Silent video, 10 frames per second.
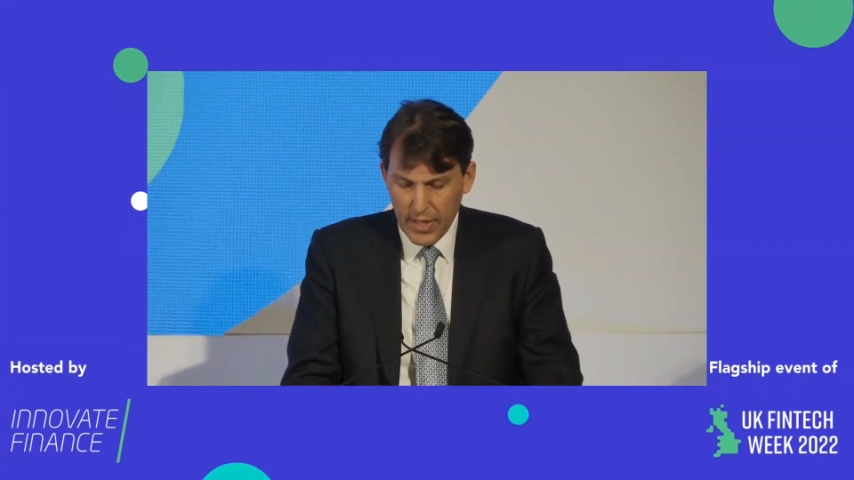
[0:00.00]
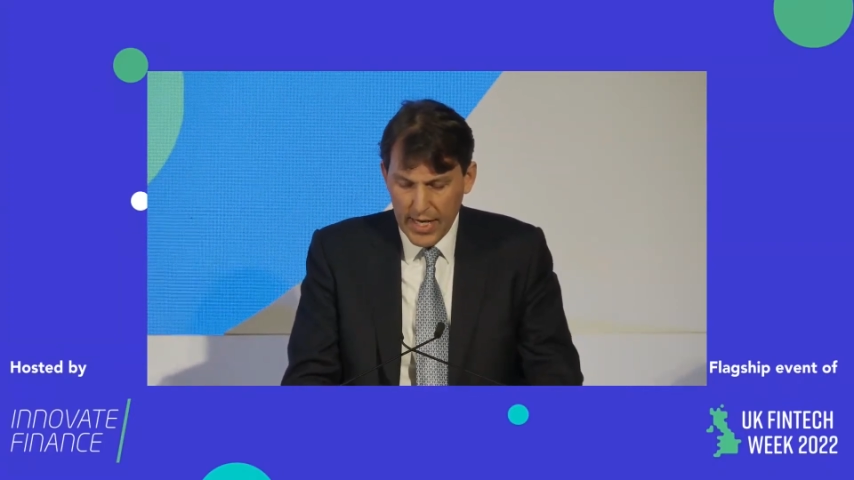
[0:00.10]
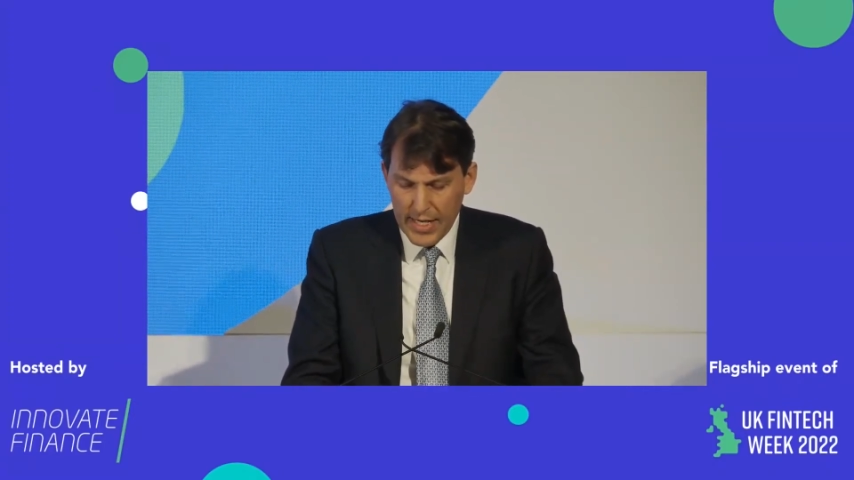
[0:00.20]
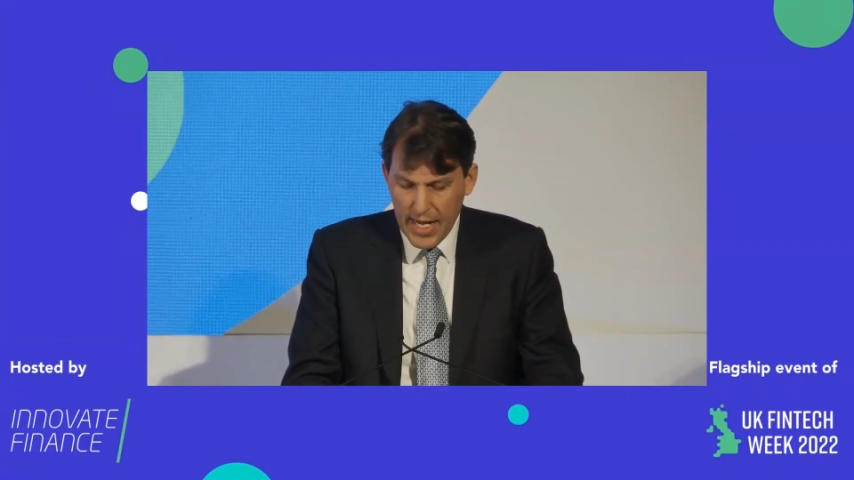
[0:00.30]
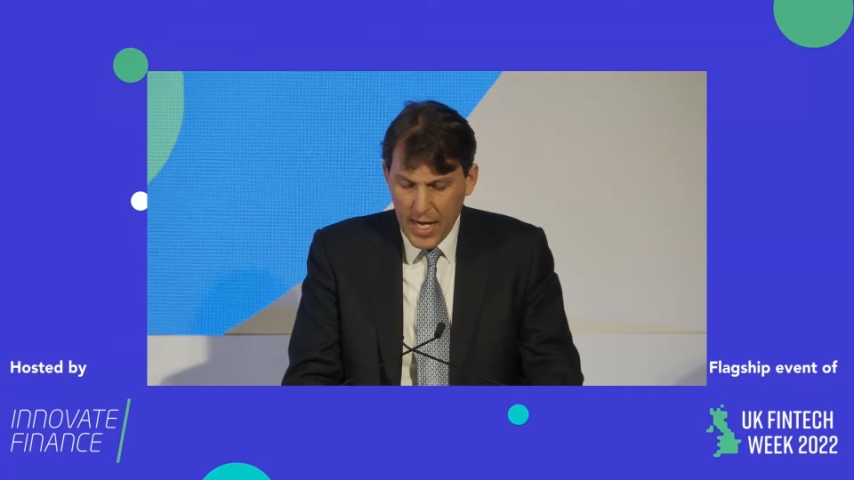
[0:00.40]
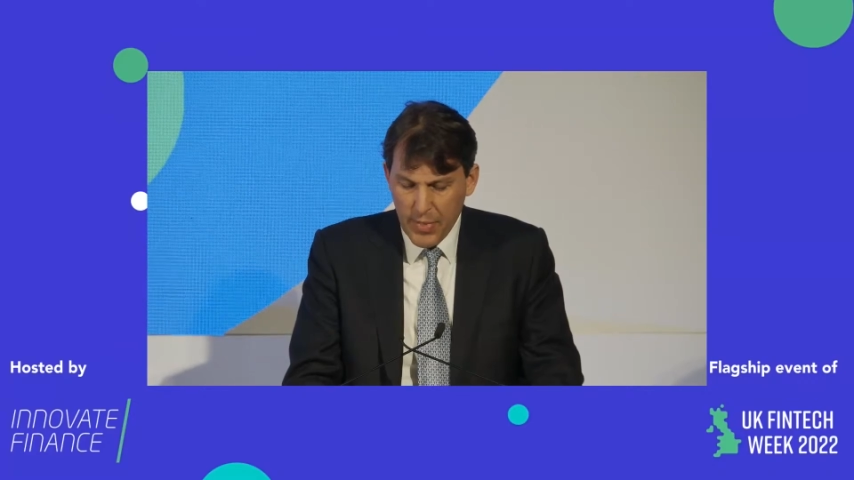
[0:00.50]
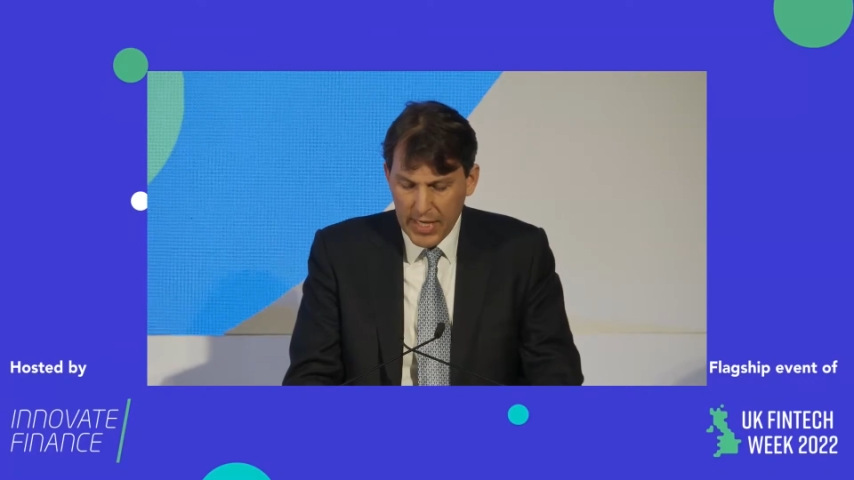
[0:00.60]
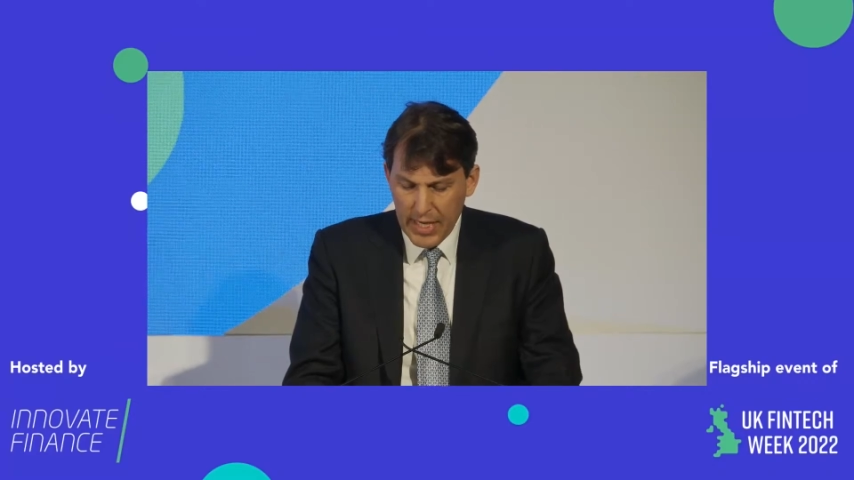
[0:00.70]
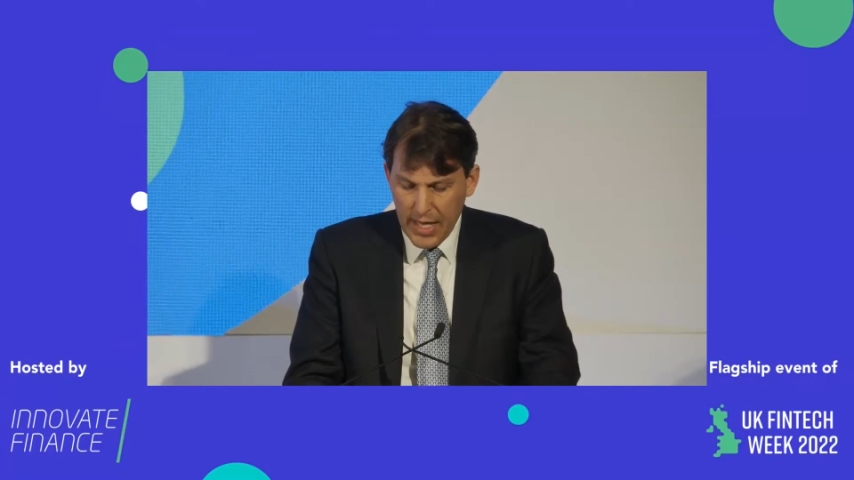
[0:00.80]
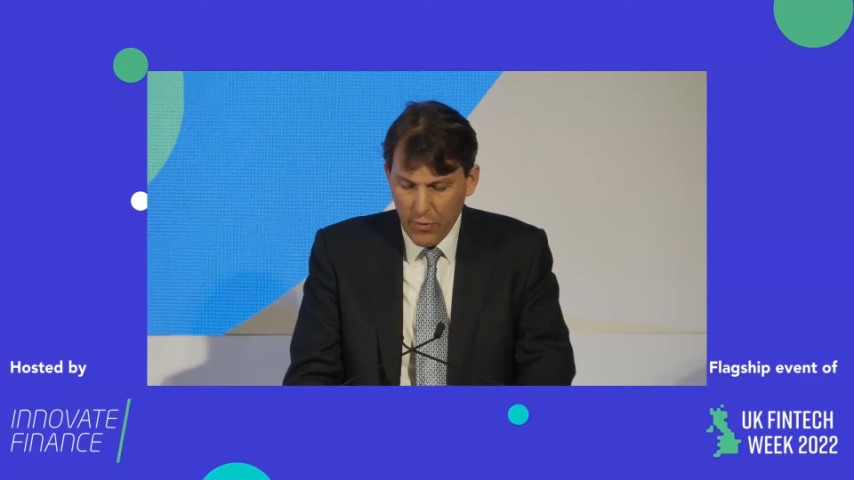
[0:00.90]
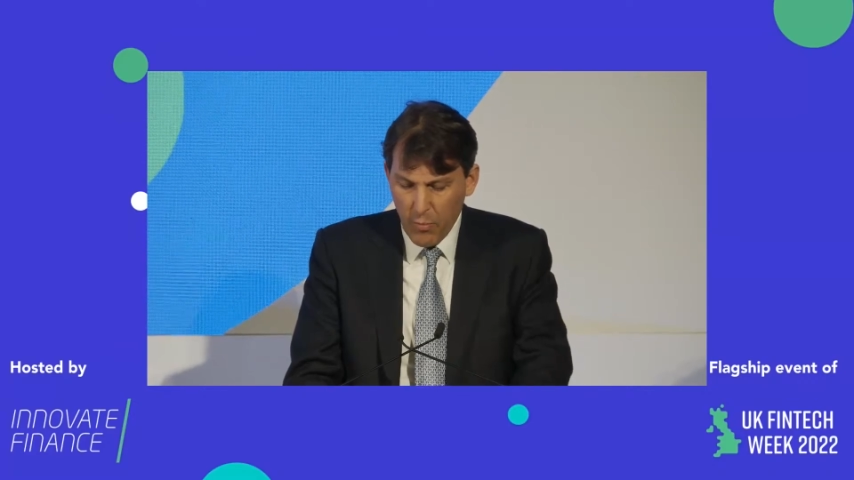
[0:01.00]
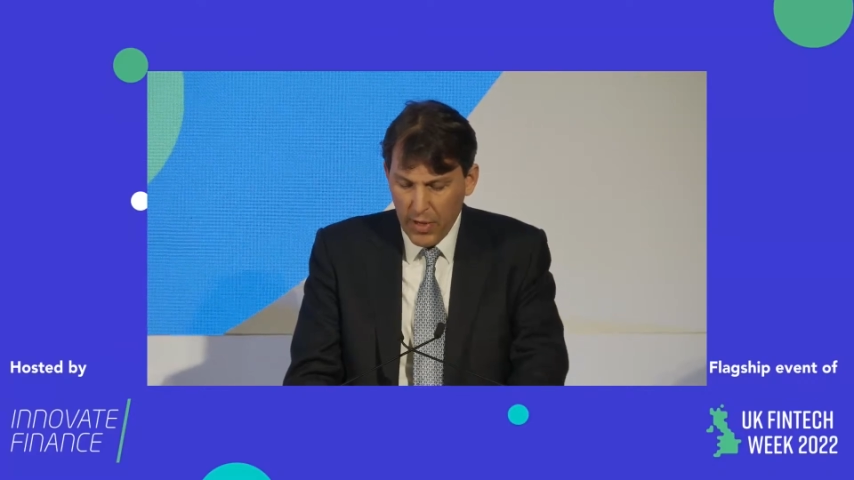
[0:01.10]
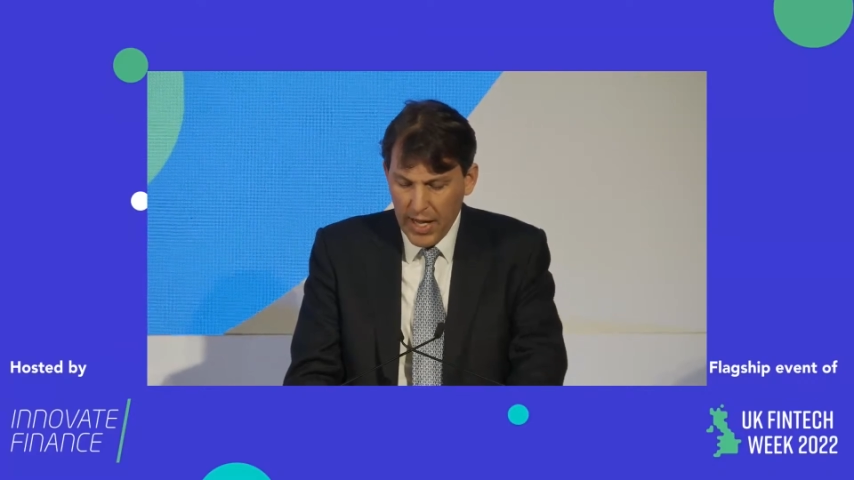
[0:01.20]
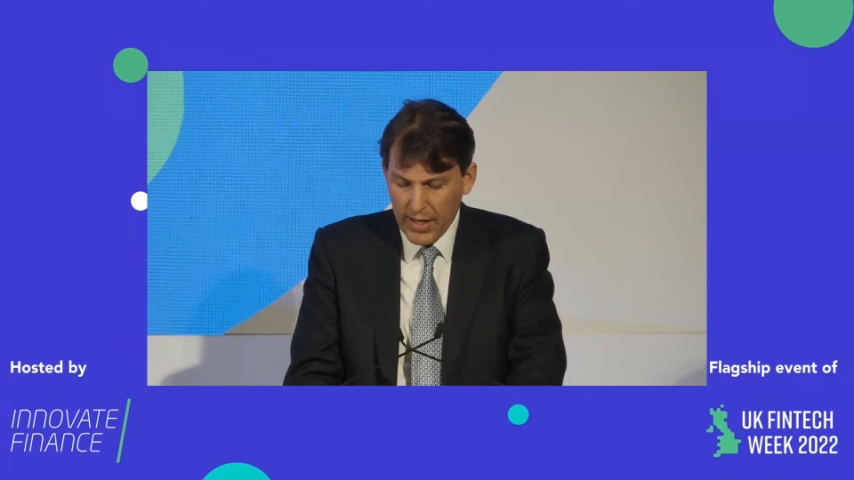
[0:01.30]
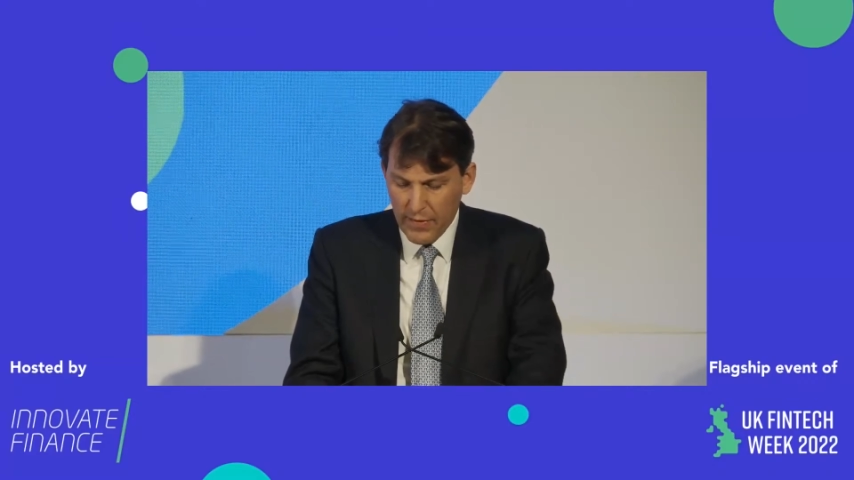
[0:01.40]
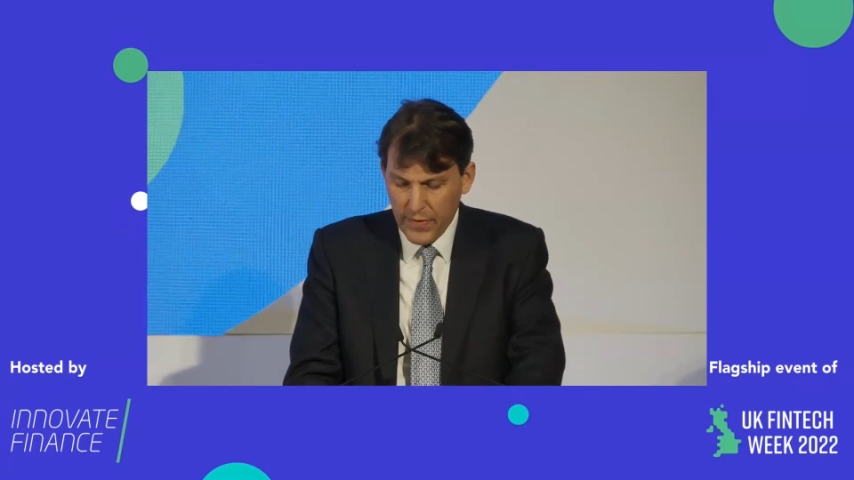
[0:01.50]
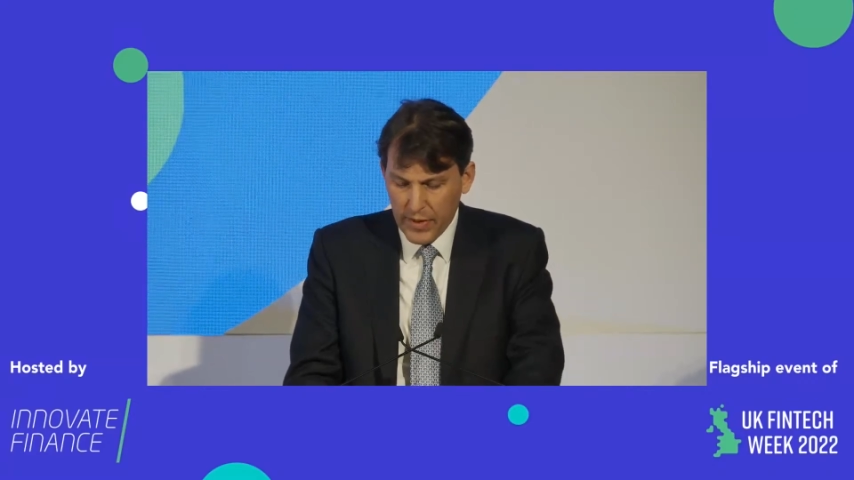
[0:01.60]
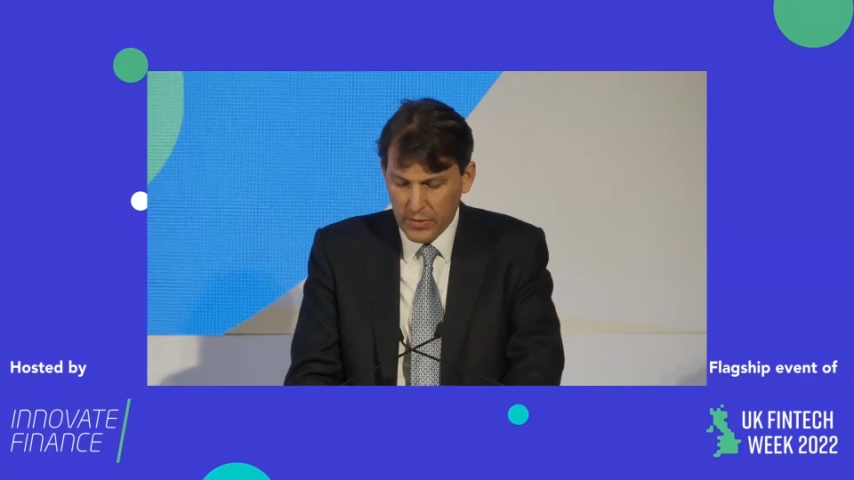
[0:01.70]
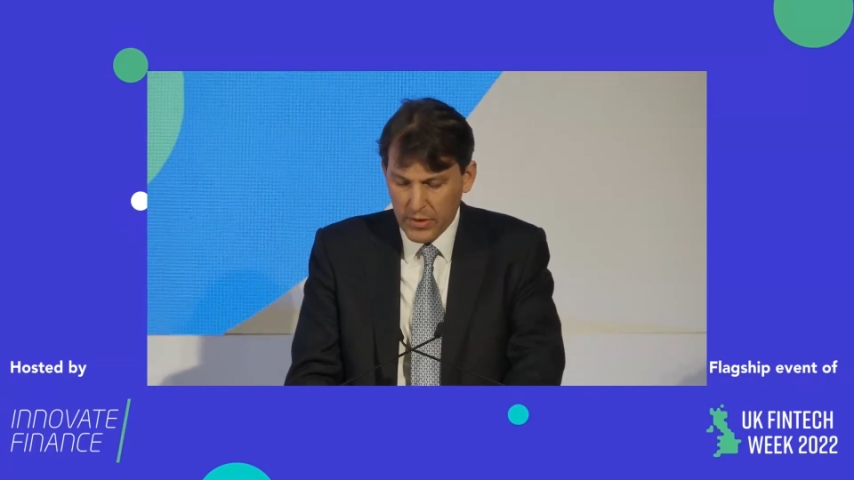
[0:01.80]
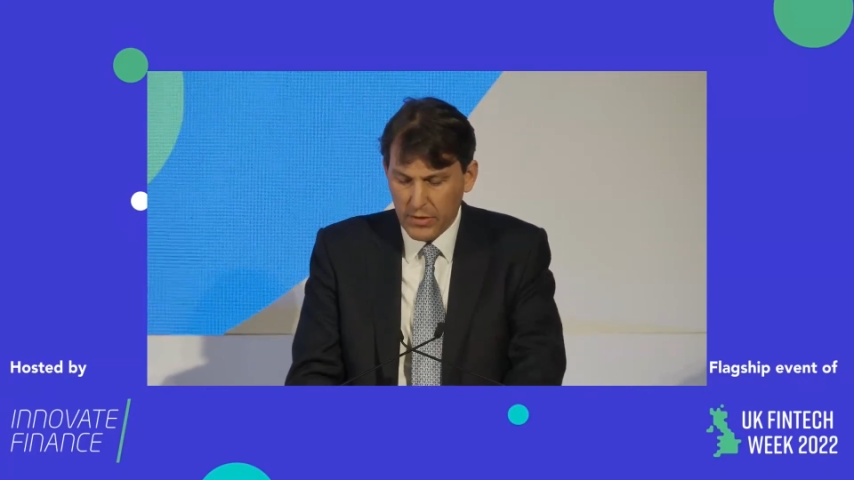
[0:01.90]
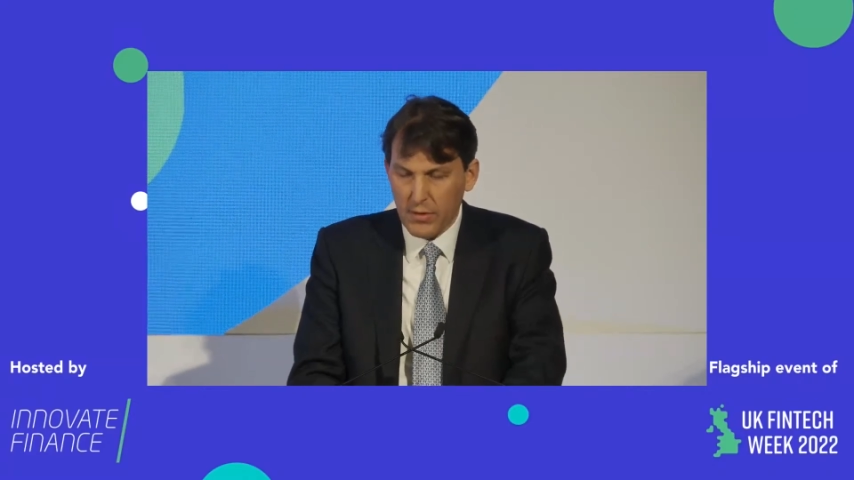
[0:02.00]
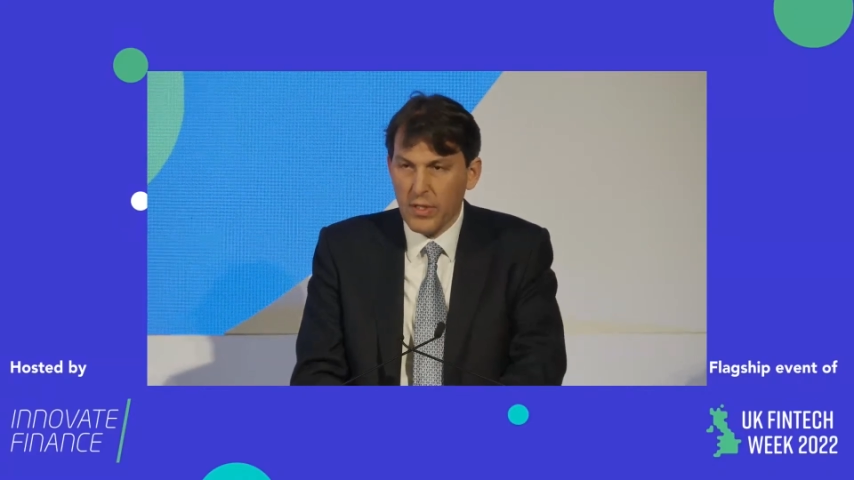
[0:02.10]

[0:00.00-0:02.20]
and enabling a level playing field